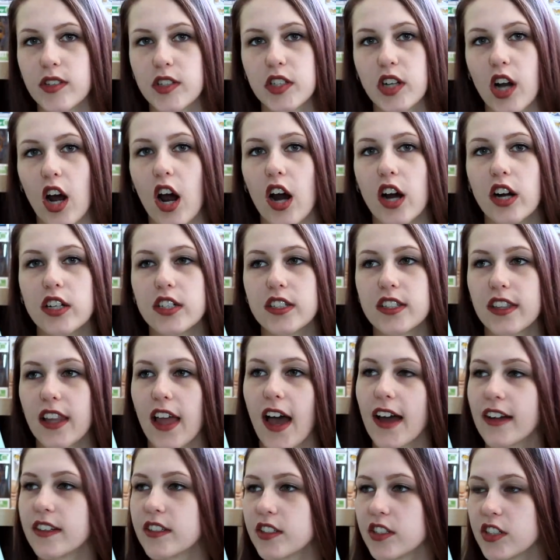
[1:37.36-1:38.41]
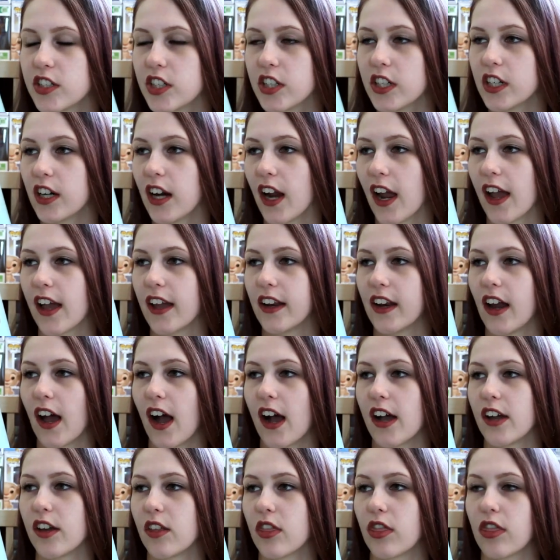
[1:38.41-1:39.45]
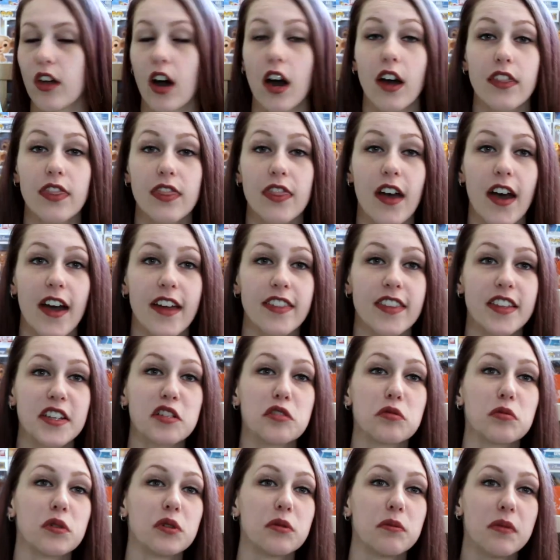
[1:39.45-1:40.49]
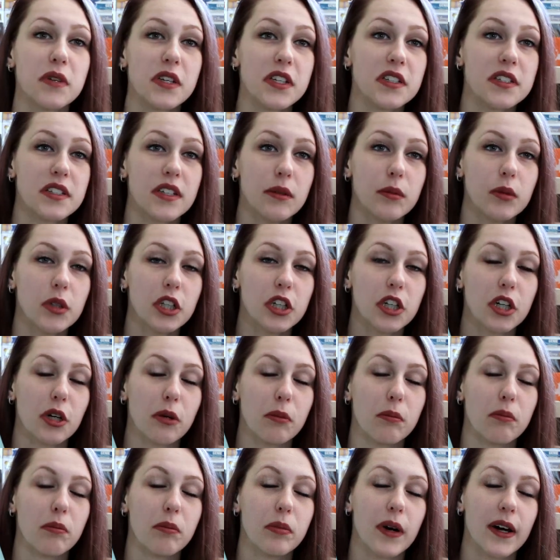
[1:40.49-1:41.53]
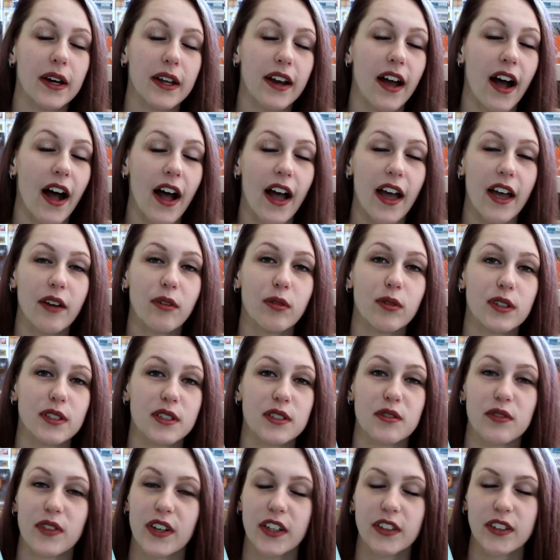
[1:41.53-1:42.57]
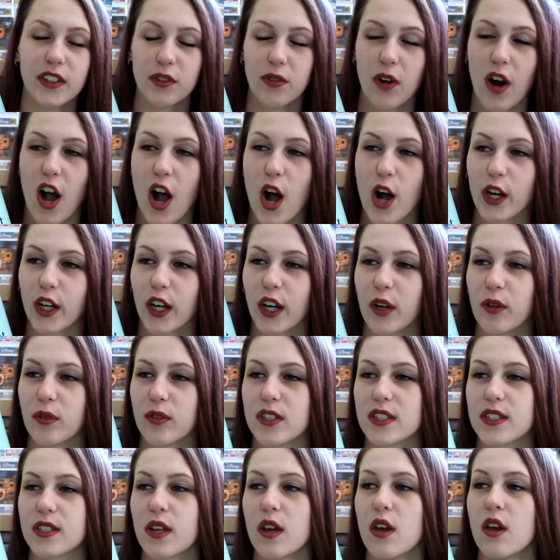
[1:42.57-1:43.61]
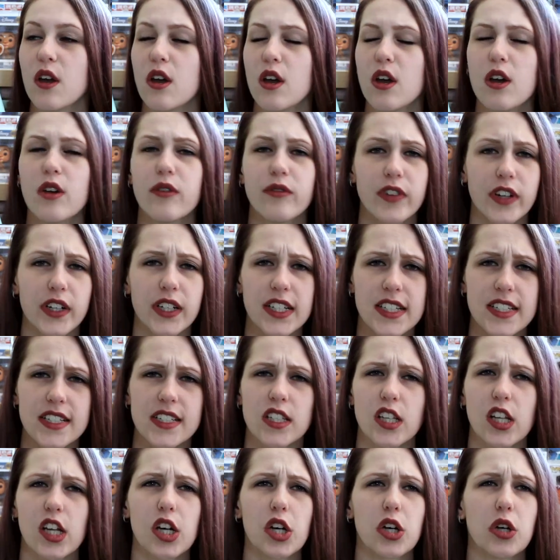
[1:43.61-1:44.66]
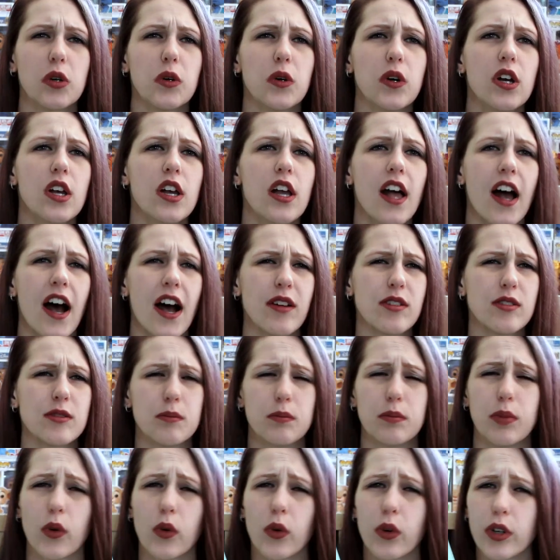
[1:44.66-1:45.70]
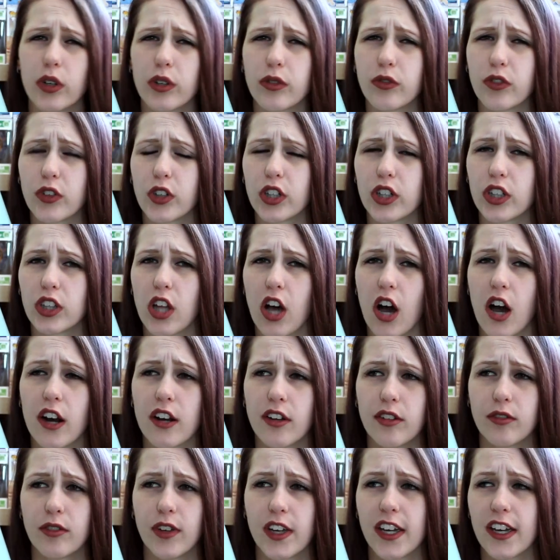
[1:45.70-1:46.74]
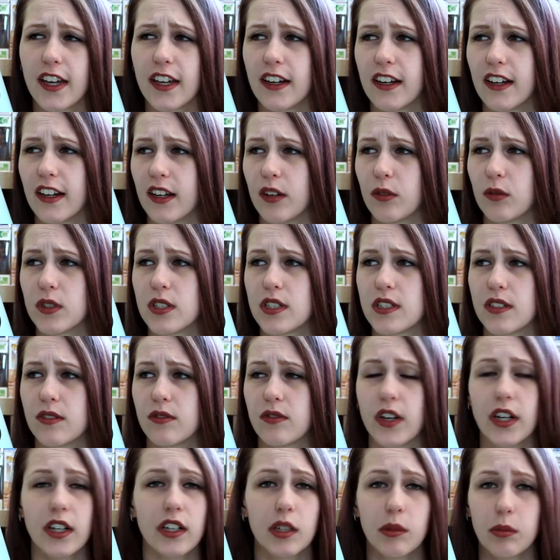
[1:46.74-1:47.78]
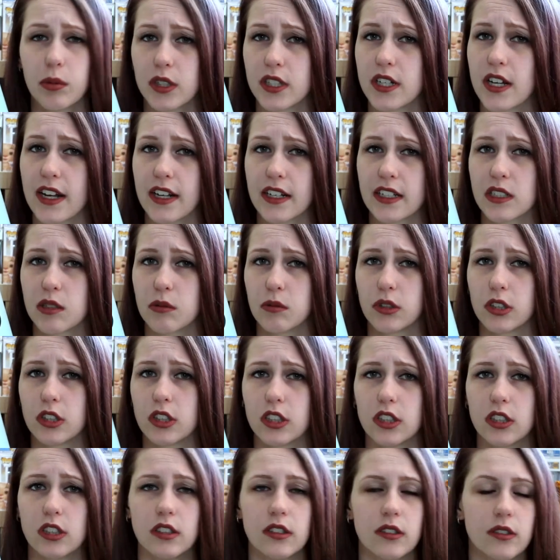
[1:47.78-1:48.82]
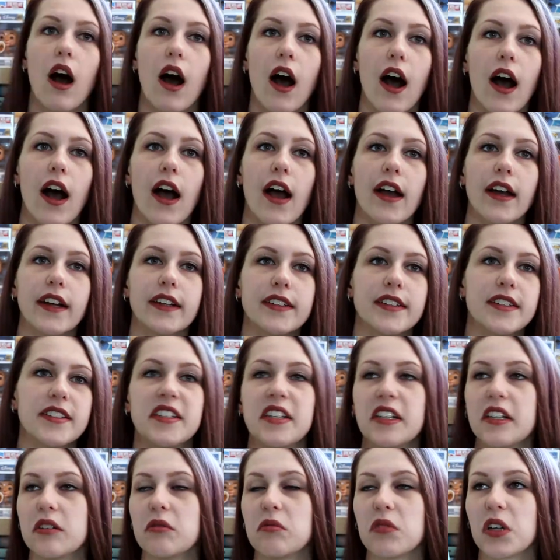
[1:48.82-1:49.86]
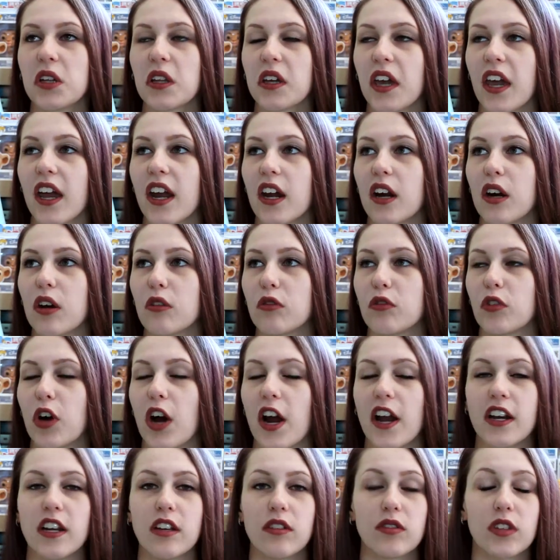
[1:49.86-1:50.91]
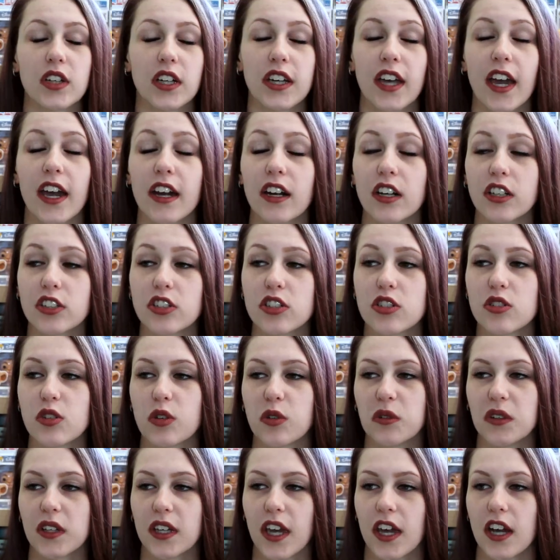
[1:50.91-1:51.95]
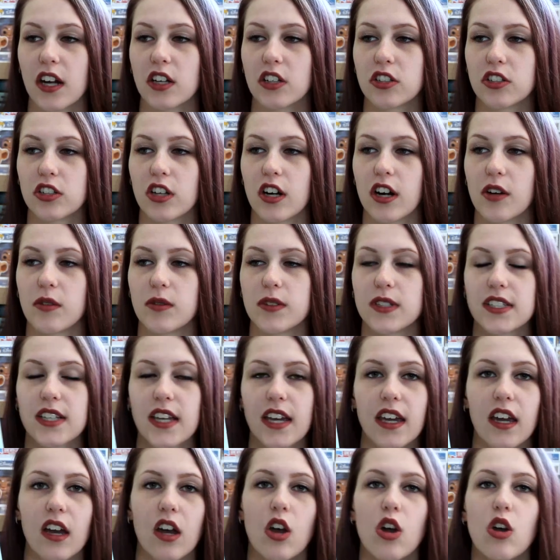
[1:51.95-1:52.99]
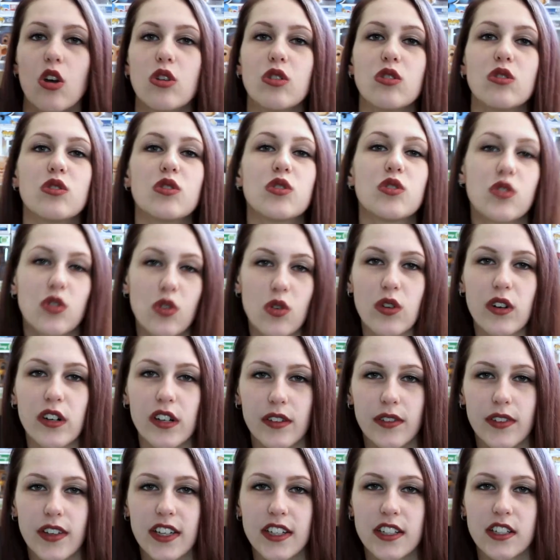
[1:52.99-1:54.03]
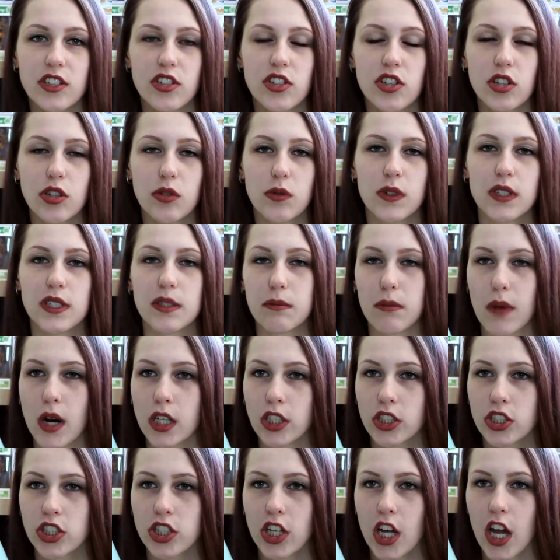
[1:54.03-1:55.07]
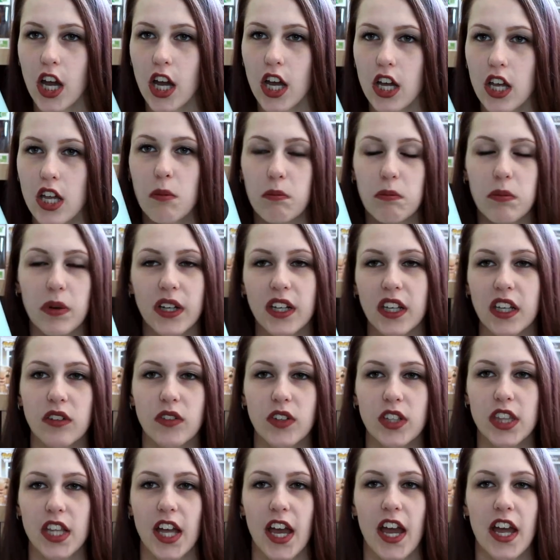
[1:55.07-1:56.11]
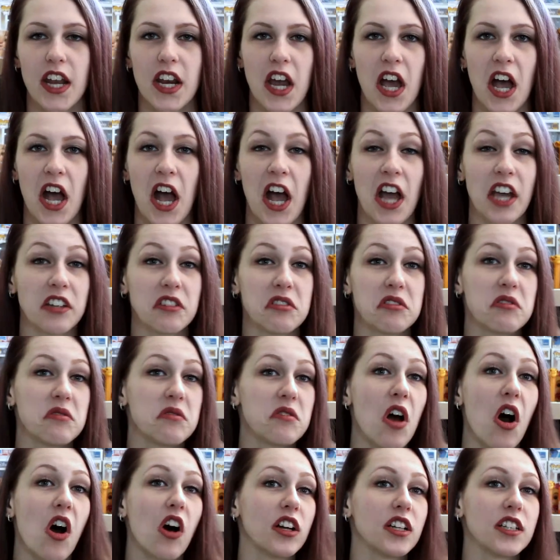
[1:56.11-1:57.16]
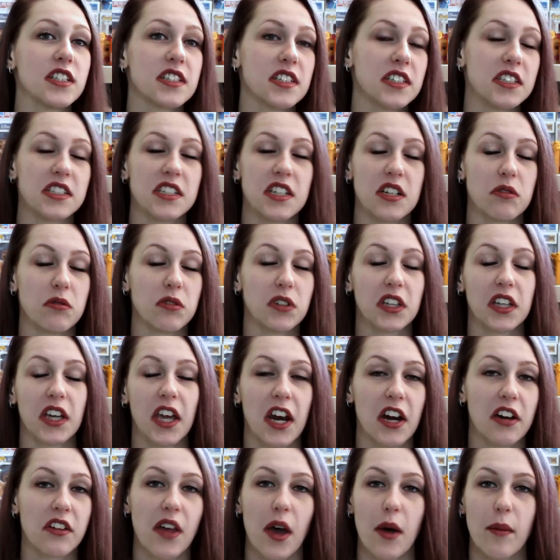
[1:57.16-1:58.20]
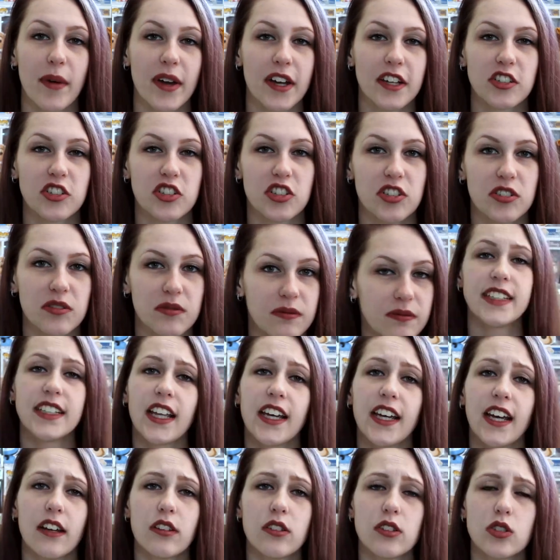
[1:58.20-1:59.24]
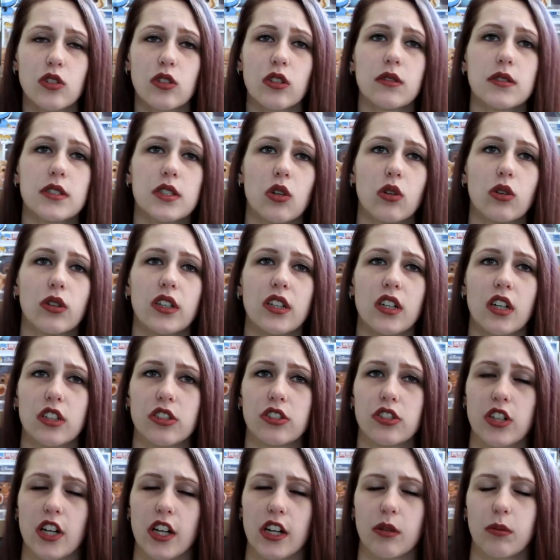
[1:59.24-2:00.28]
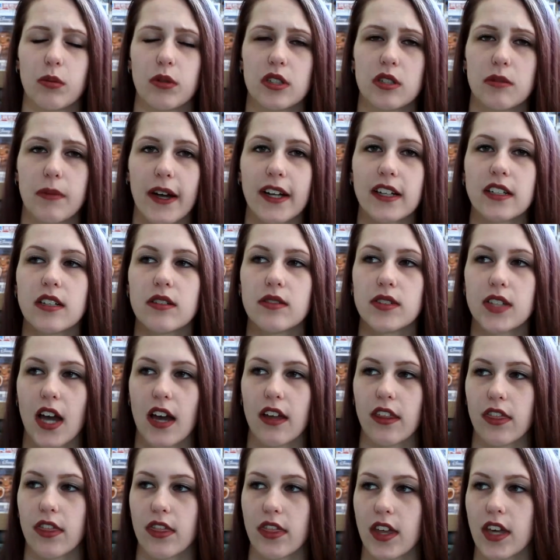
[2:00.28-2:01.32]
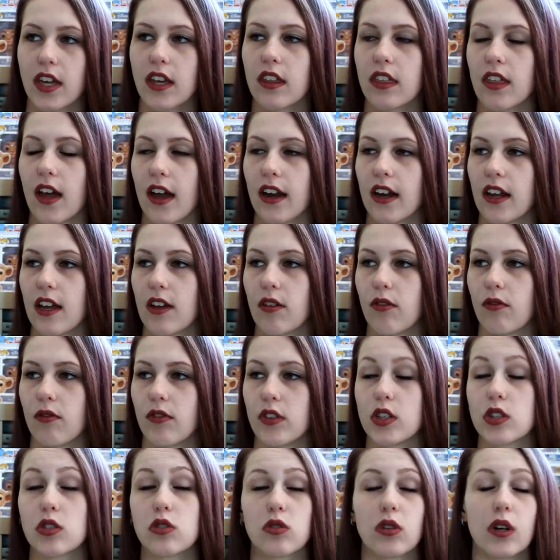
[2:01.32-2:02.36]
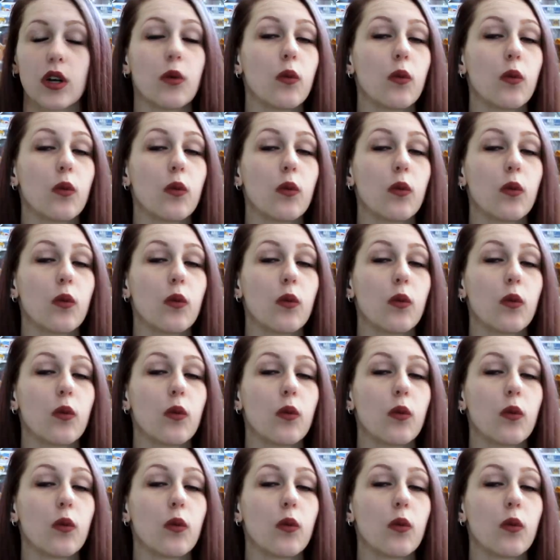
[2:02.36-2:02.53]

stars last year, and I thought that this would be similar, but I was very wrong. It was very slow. I was bored for a lot of it. It was very predictable. I didn't really care for any of the characters. The only character I was like sort of into was Marcia, but even then I honestly didn't really care that much. I like how the story was told in alternating perspectives. I think that if the story